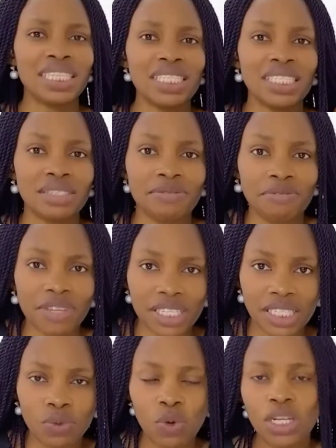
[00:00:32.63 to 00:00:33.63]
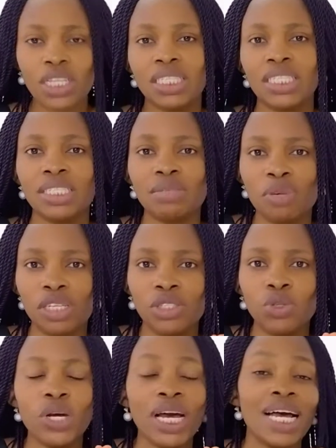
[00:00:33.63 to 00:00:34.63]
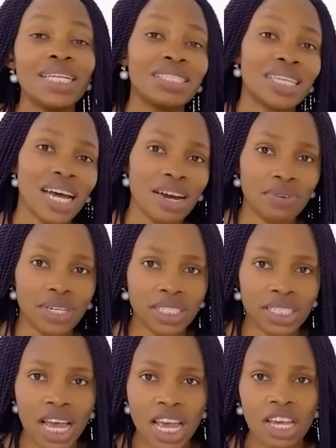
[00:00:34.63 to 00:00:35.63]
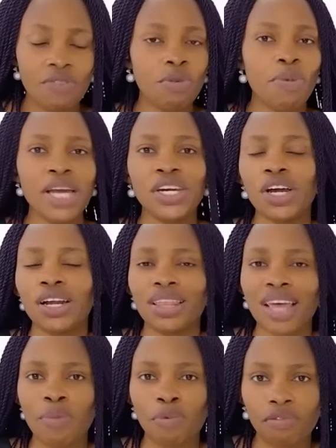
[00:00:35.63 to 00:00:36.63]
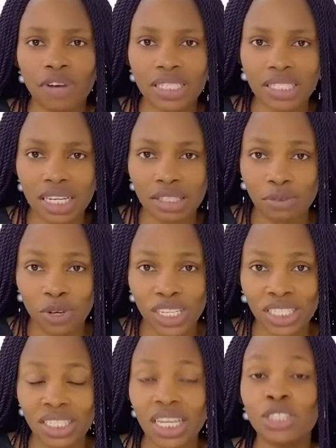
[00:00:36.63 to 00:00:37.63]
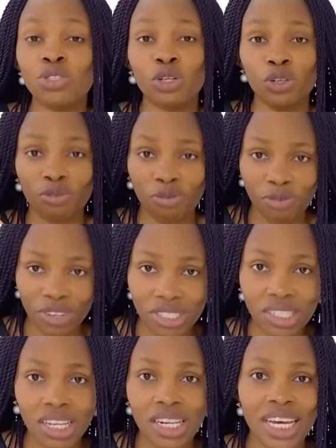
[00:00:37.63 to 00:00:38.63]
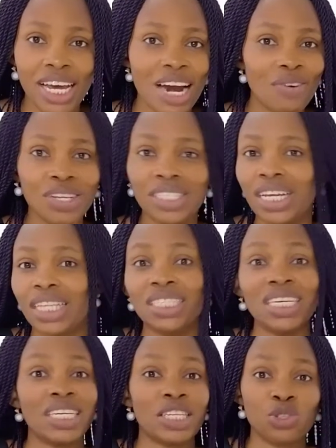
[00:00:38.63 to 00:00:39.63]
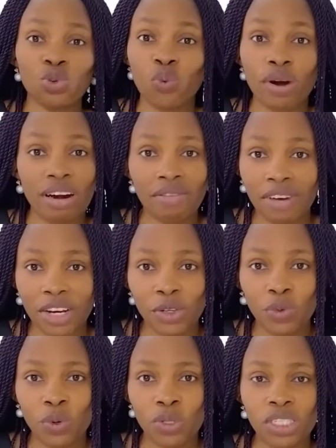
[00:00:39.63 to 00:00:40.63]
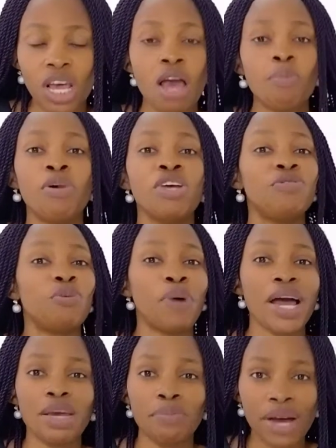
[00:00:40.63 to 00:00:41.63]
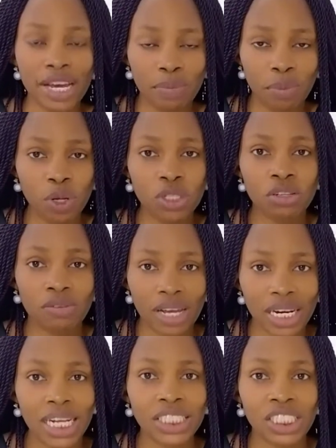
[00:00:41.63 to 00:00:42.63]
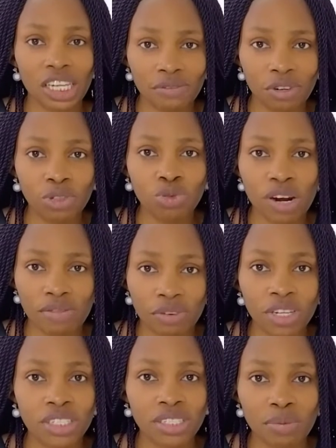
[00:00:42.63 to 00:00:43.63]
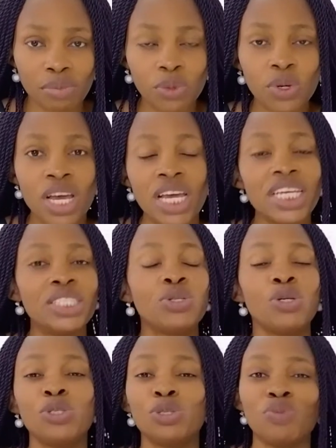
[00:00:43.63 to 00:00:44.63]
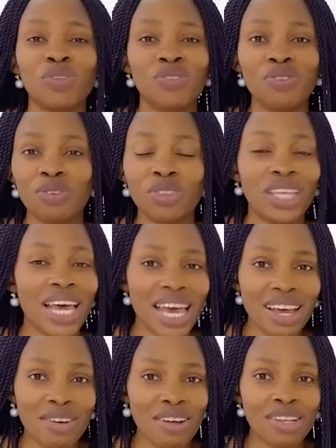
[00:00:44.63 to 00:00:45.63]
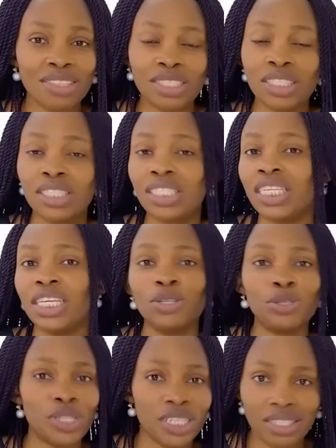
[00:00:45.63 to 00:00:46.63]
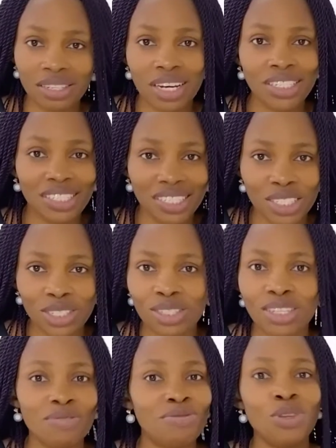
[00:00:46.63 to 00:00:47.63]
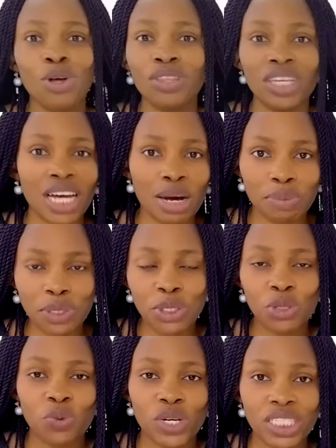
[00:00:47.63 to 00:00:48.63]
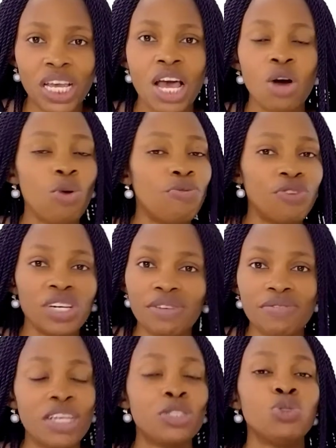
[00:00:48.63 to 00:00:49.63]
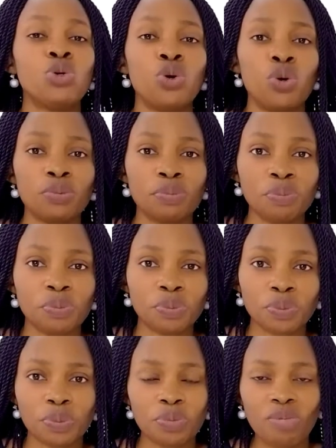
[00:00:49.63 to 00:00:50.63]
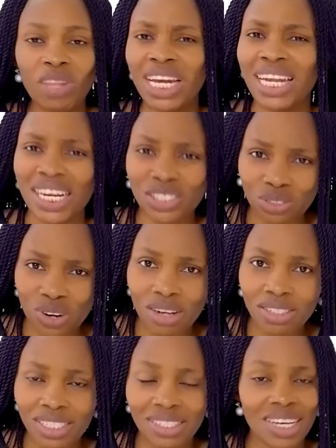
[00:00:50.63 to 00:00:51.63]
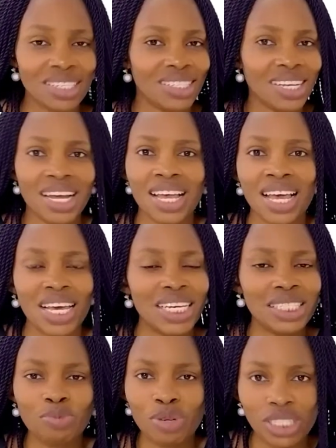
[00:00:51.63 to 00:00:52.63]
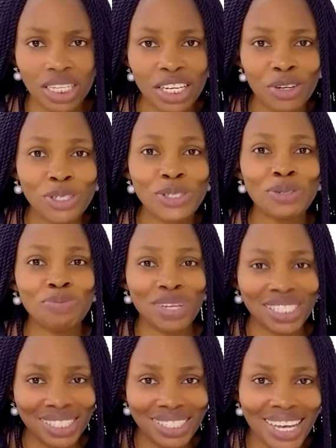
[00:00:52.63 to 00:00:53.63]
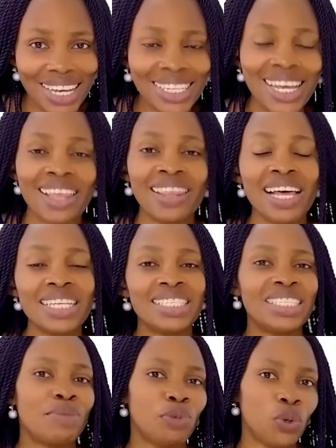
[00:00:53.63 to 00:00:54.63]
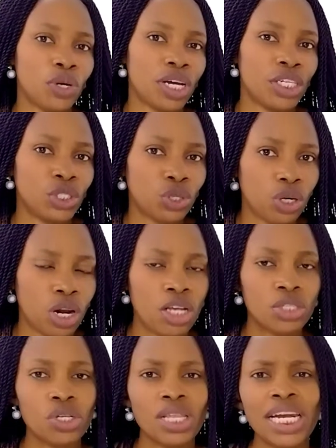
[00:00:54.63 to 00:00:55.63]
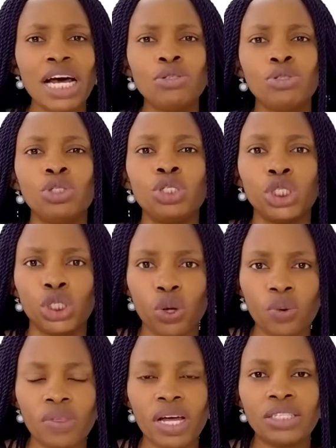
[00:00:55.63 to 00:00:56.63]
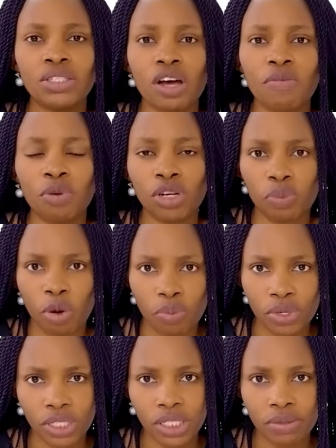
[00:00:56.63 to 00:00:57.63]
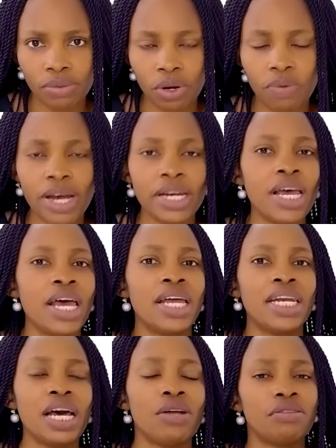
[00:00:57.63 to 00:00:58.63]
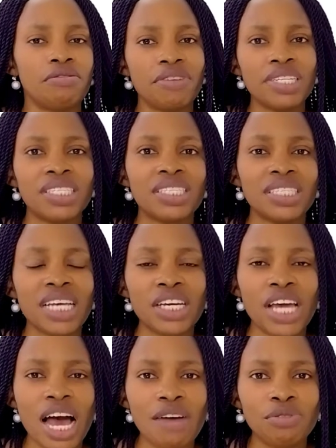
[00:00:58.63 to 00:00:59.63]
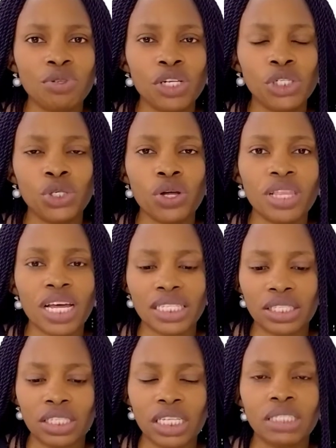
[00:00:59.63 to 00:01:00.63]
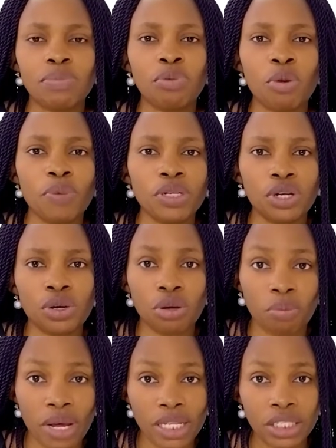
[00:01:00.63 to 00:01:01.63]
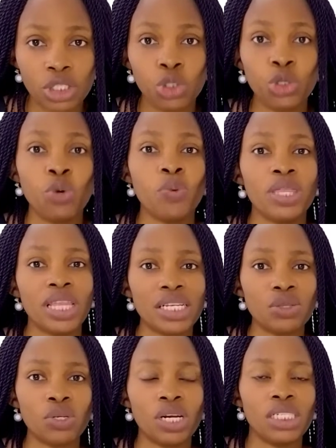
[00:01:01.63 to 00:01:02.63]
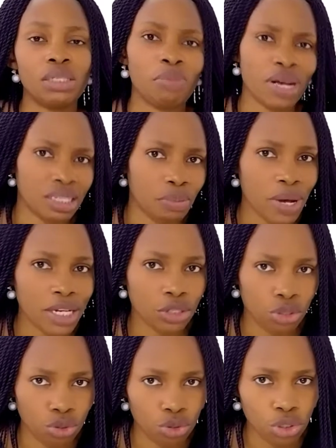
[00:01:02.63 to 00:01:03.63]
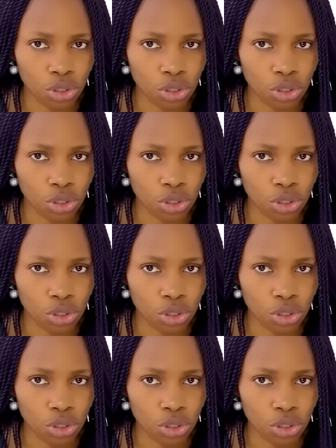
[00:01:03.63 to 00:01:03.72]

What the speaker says: estate is fixed. What does this mean? You can't carry it. If you buy any other type of asset, for instance, you're going to physically carry it and take it to wherever you want. But if you buy a plot of land at Chevron Drive, for example, it's going to be there till eternity. If nothing happens to it, hopefully if there's no natural disaster, it's basically going to maintain that same location. So then how do you show that you have bought property? Alright, now the first is that you have to ensure that there's a proper document showing that ownership has passed to